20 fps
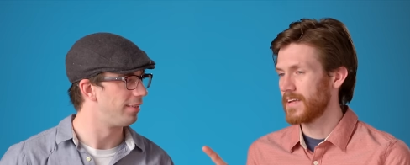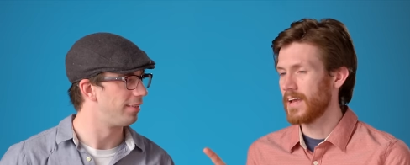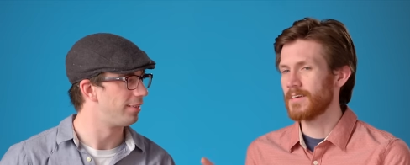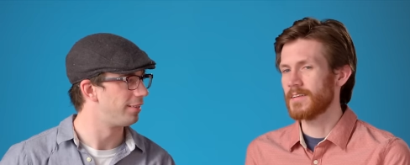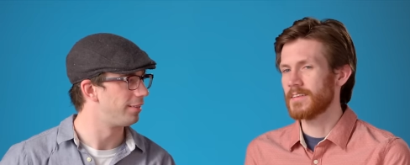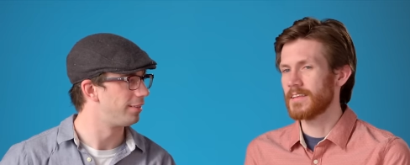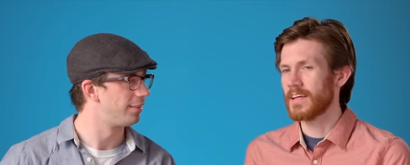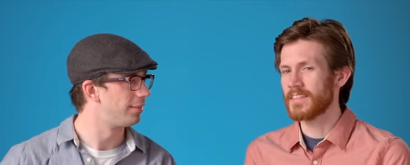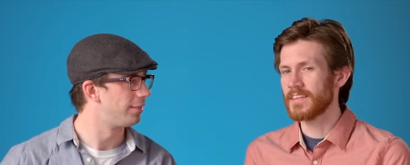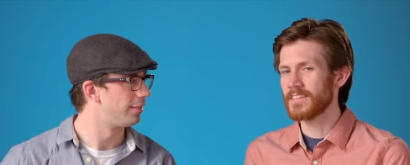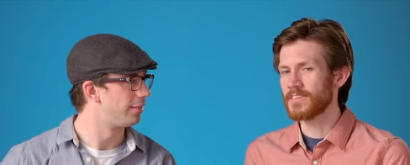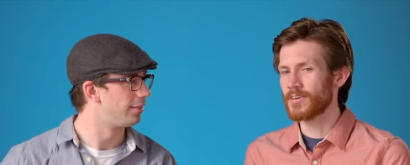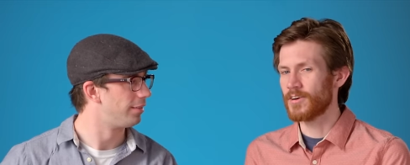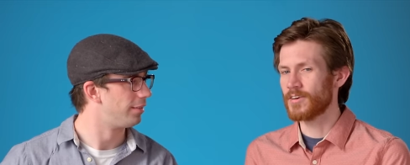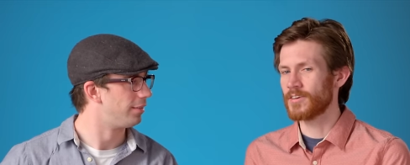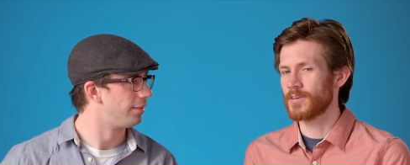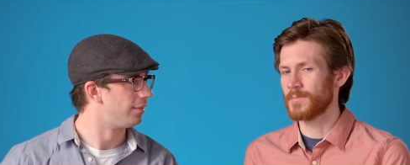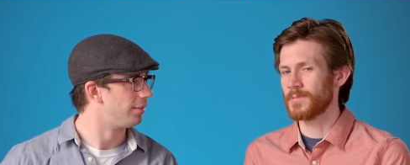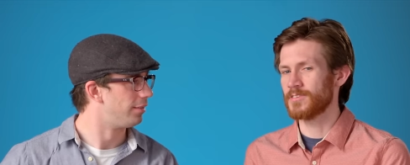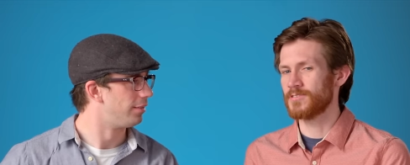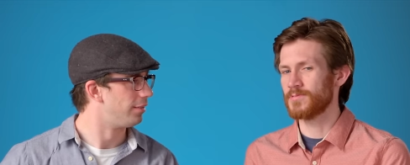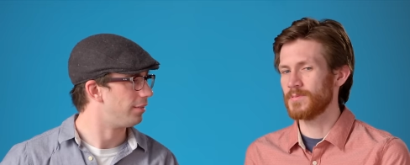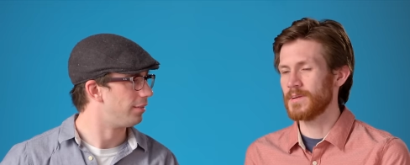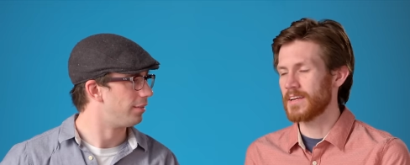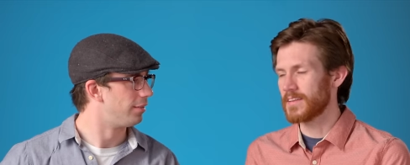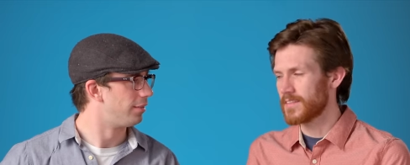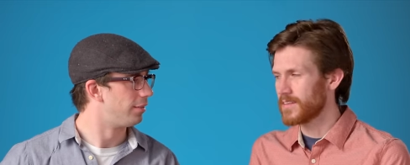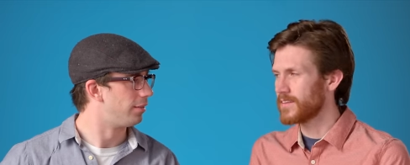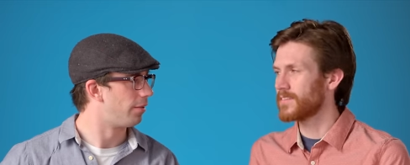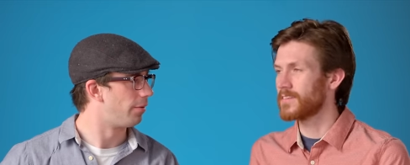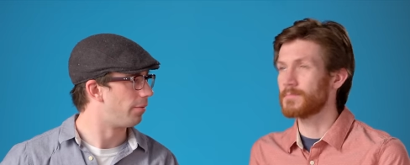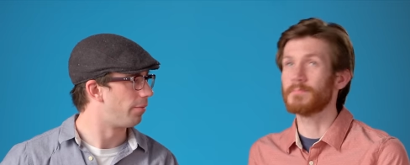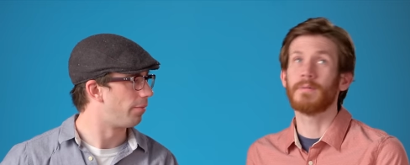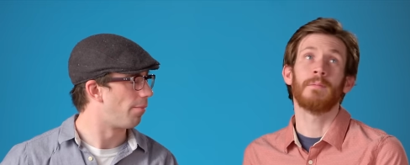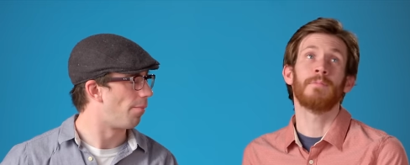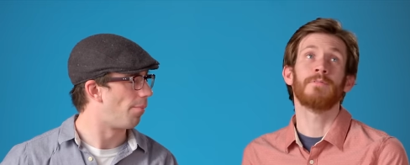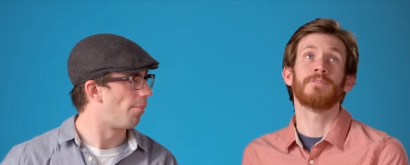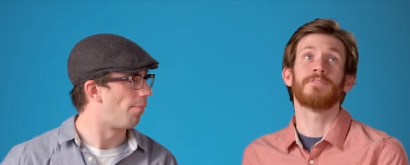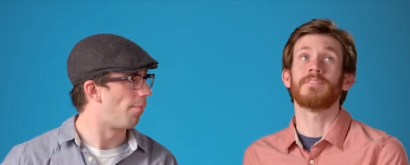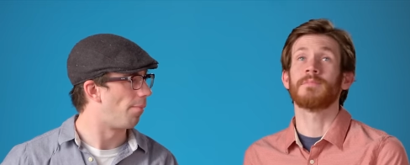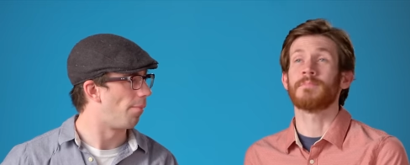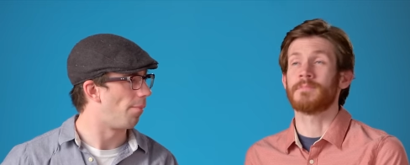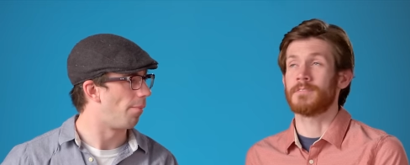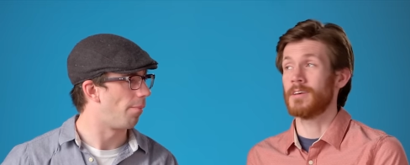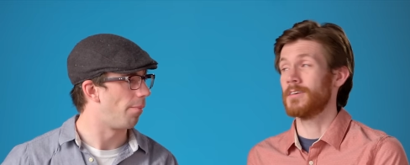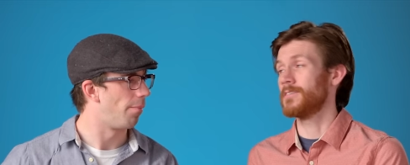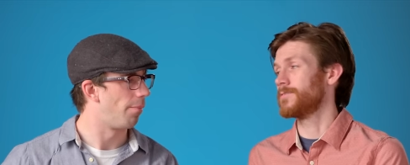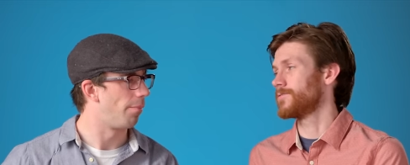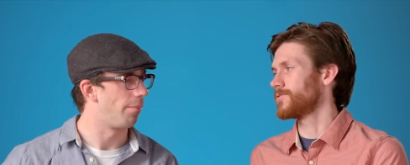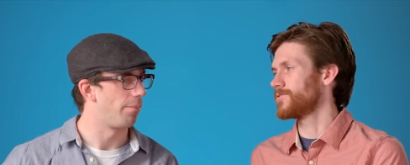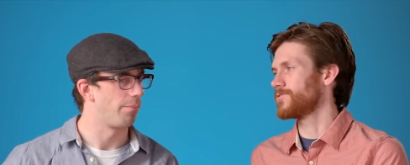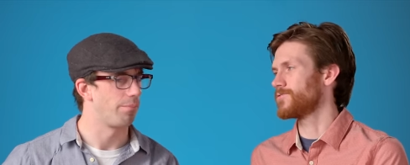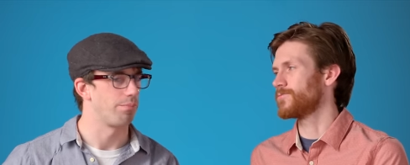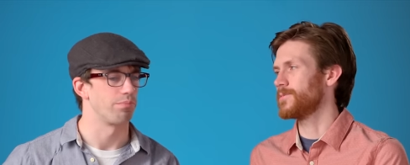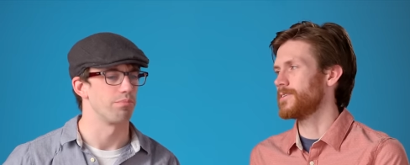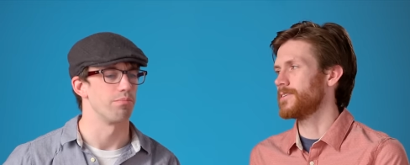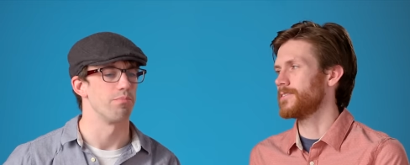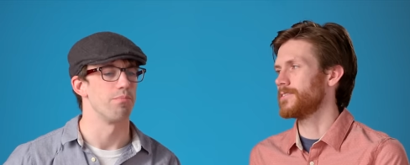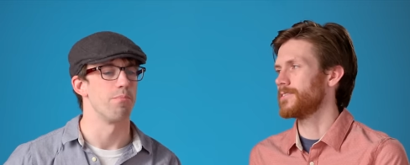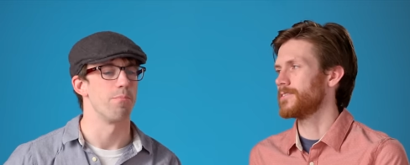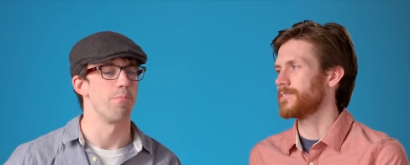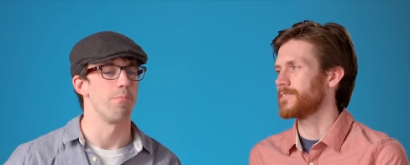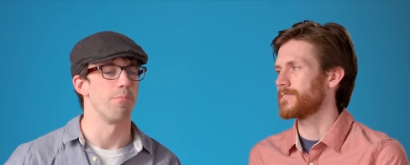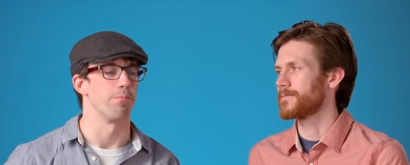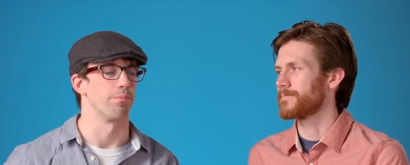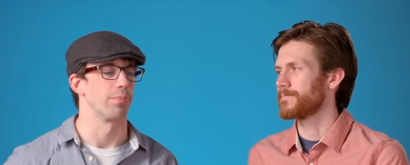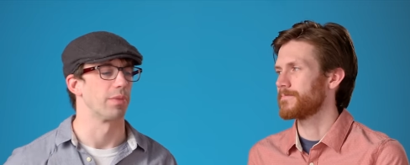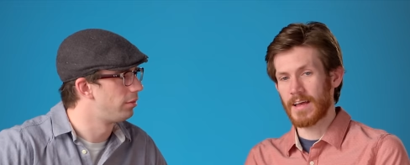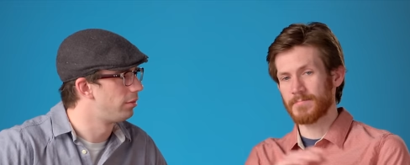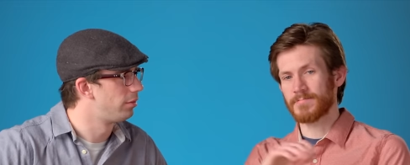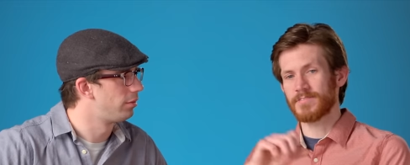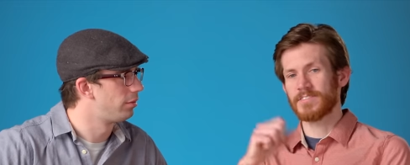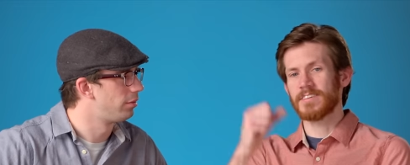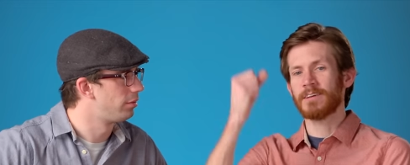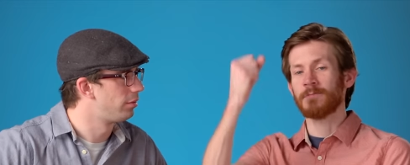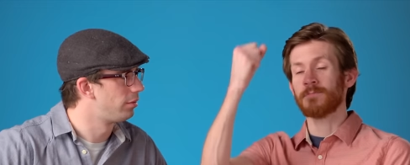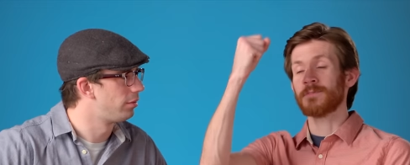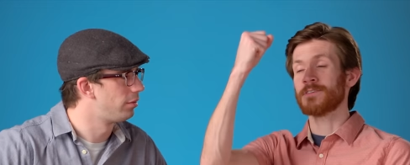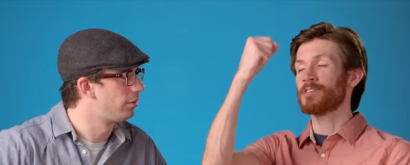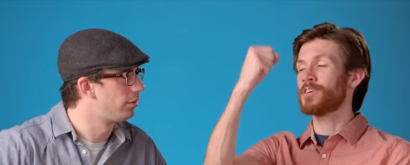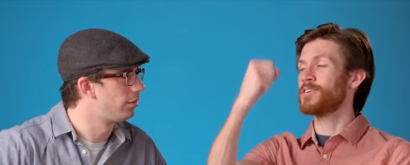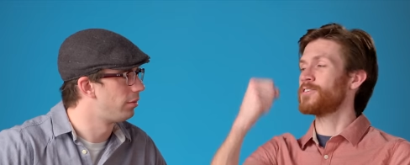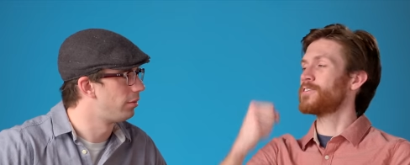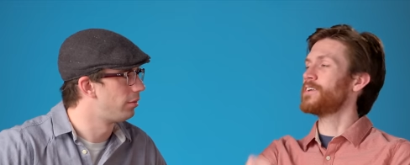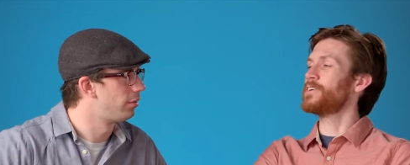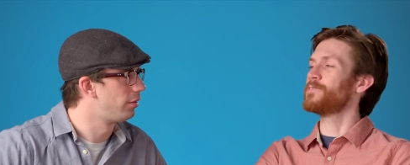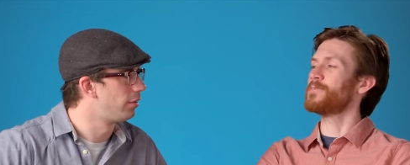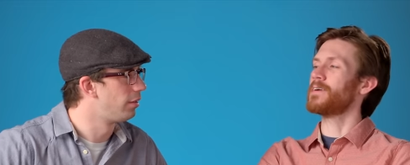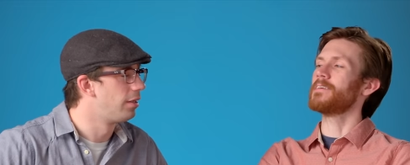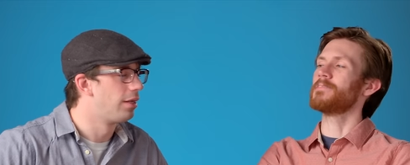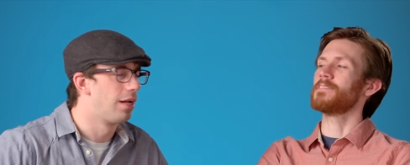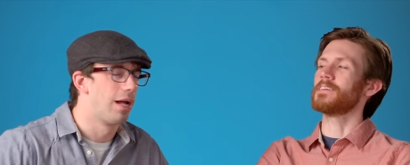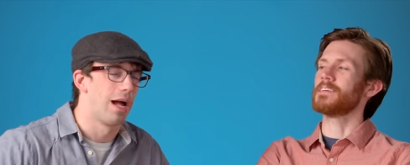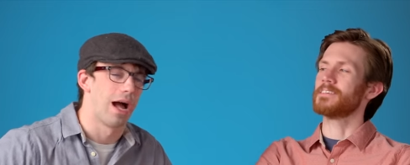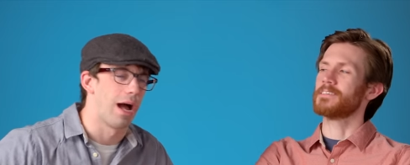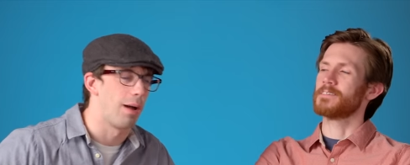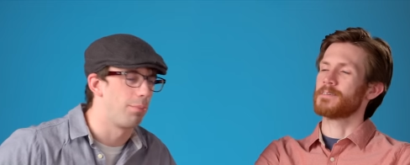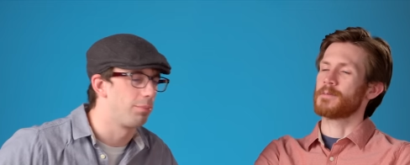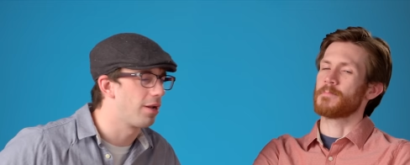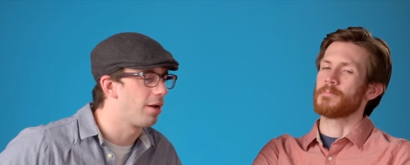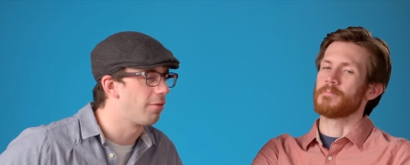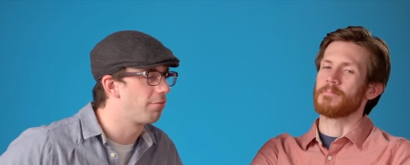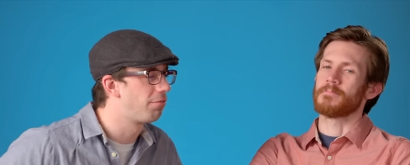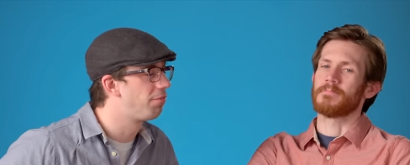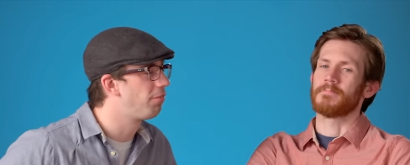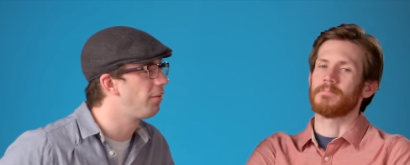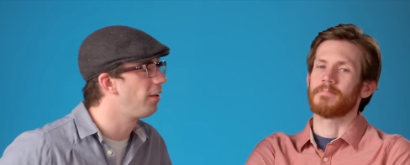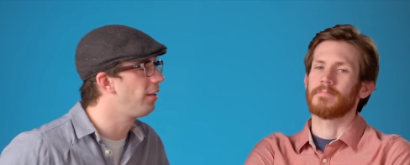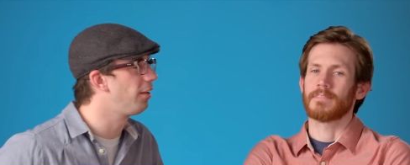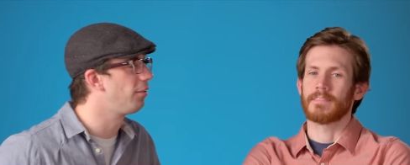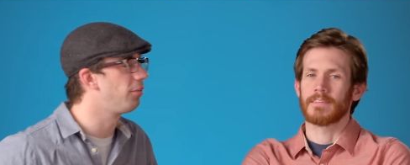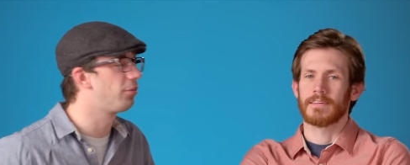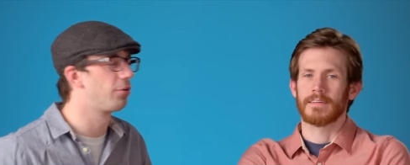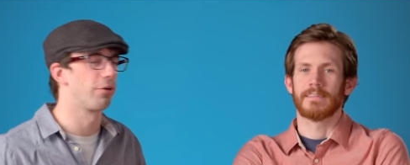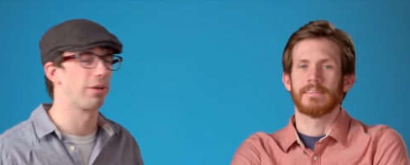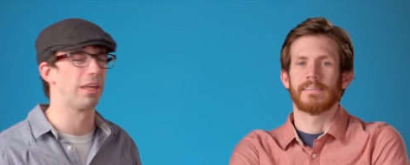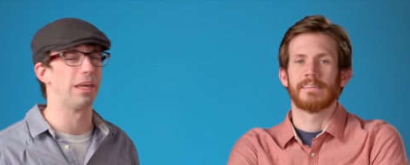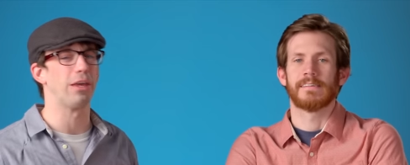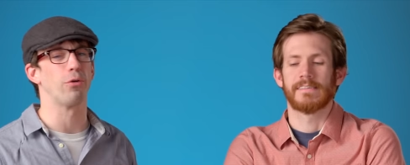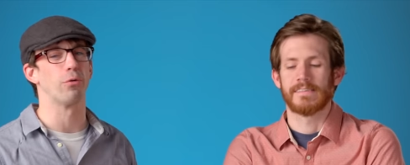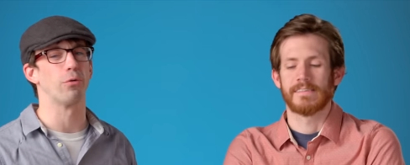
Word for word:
Speaker 1: Yeah, I think they're all gonna be sweet. I think the bubbles themselves are sweet. Mm. I'm sticking with turkey gravy. I'm not feeling turkey